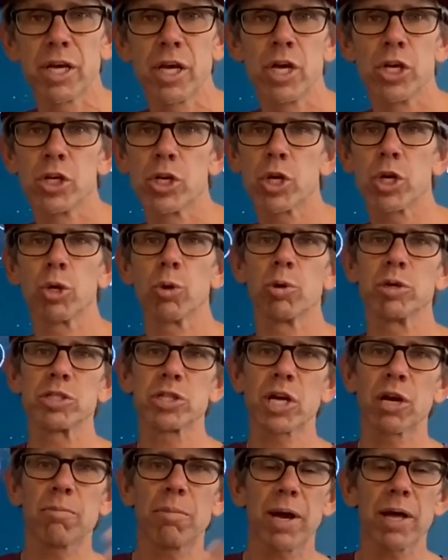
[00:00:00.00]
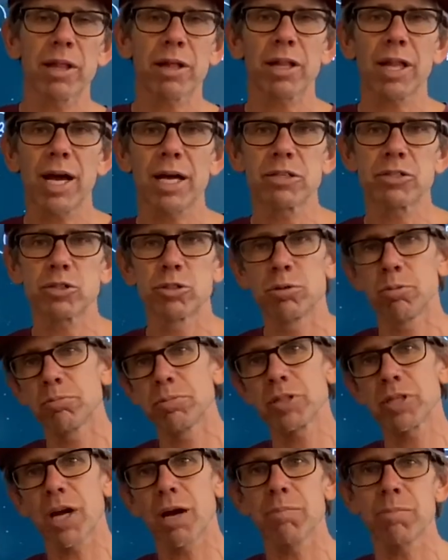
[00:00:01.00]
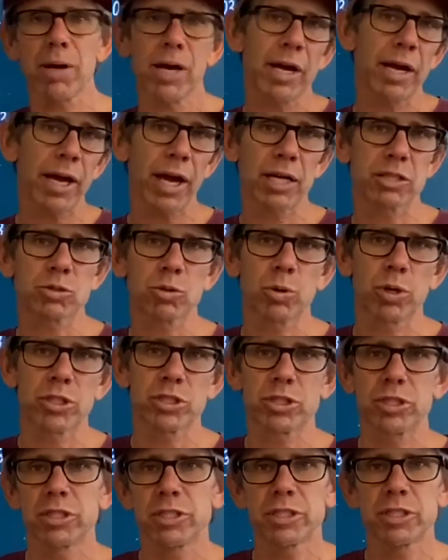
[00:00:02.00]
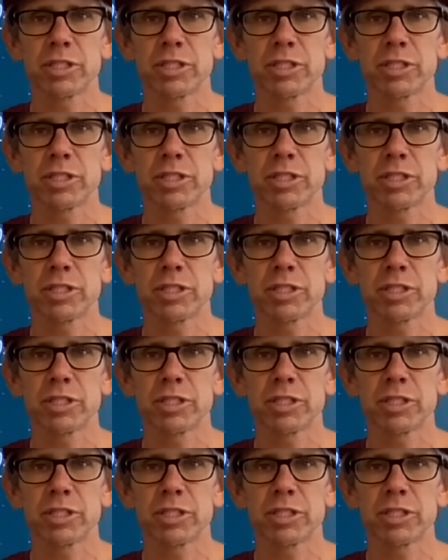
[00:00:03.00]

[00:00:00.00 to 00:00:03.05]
You can always come by the classroom, stop by, ask questions,